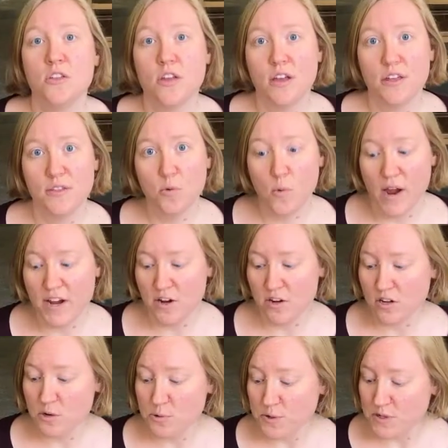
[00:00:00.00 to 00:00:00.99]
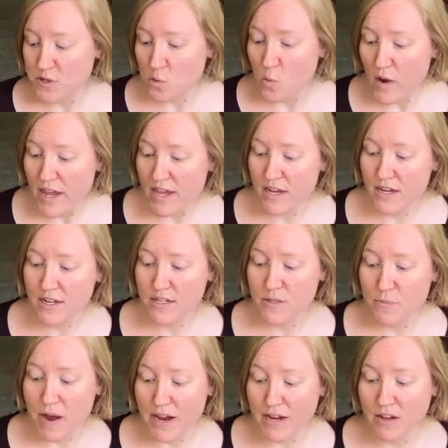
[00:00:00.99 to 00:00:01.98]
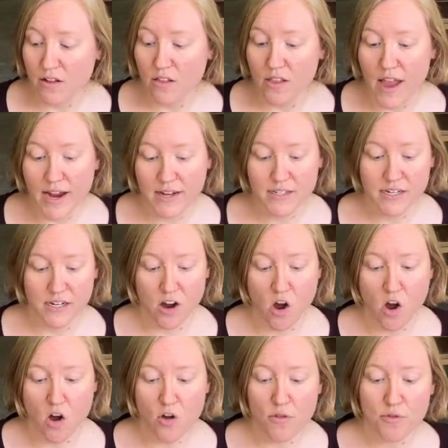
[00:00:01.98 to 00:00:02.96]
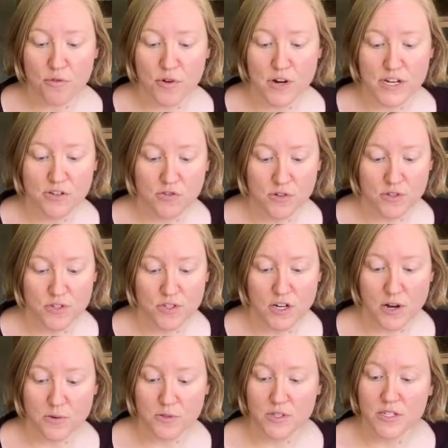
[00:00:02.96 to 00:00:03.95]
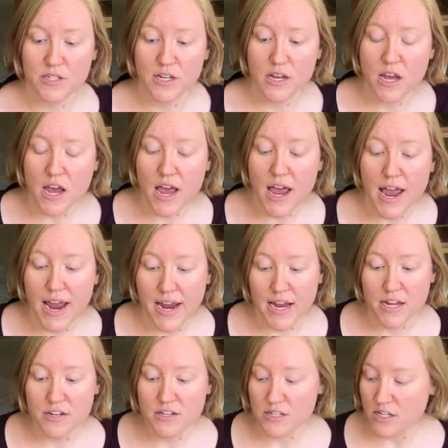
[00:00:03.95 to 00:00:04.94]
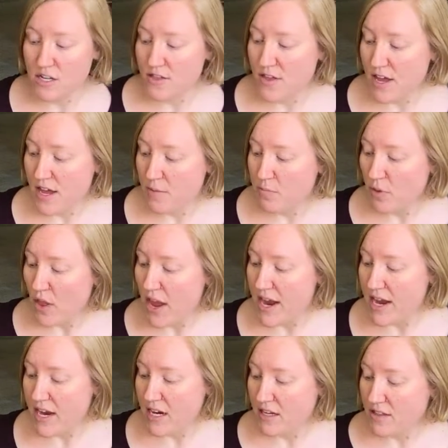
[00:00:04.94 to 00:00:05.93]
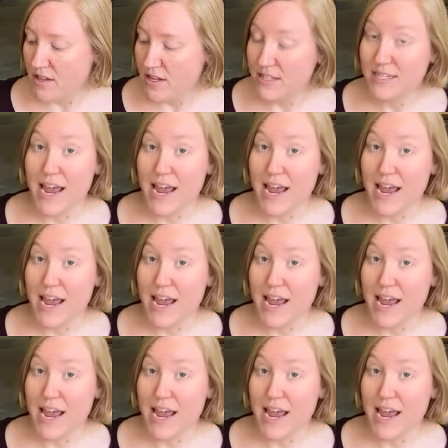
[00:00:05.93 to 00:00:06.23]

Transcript: The way you're going to win is by collecting all 3 Truth Stones and then playing this